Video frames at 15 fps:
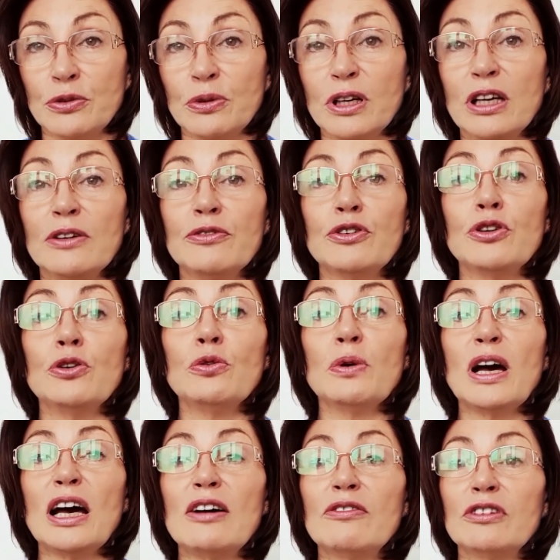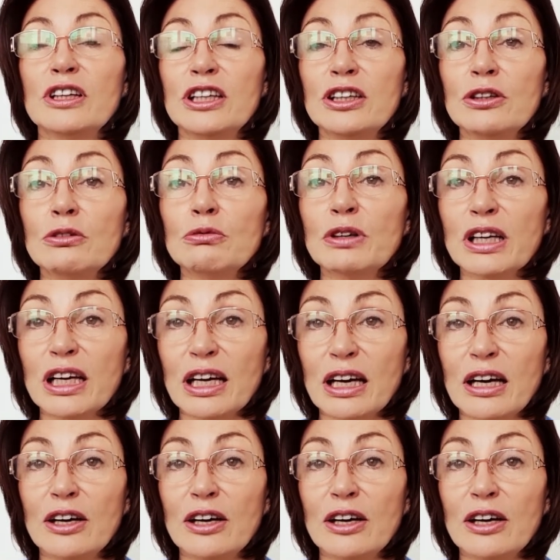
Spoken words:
If you have little regard